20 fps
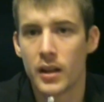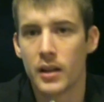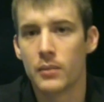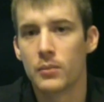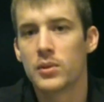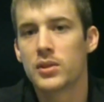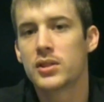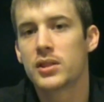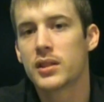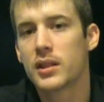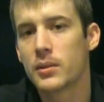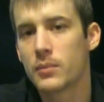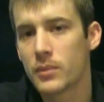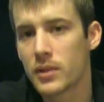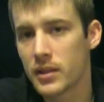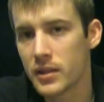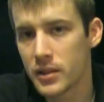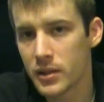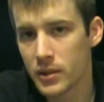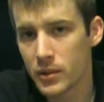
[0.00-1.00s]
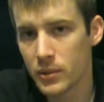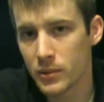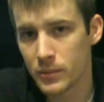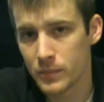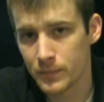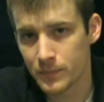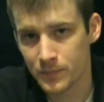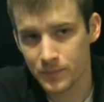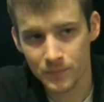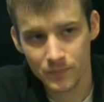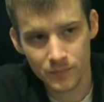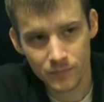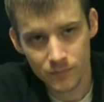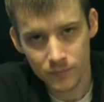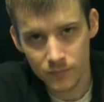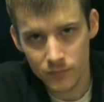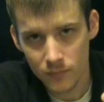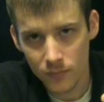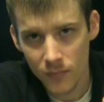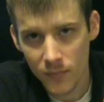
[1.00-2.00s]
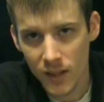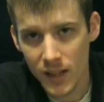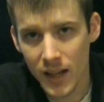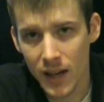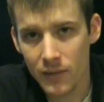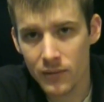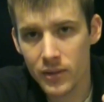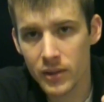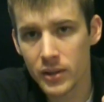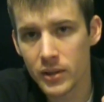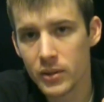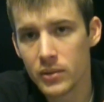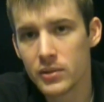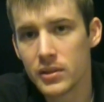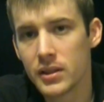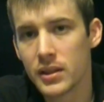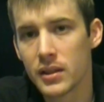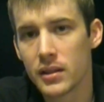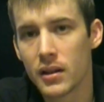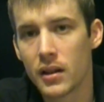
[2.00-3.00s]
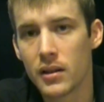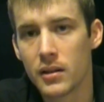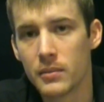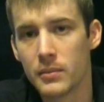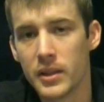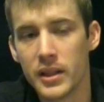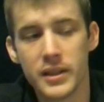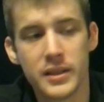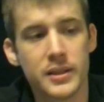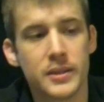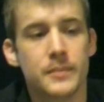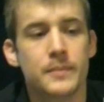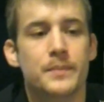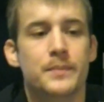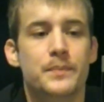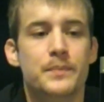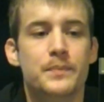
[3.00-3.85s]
And what you're going to want to do after using a Cartomizer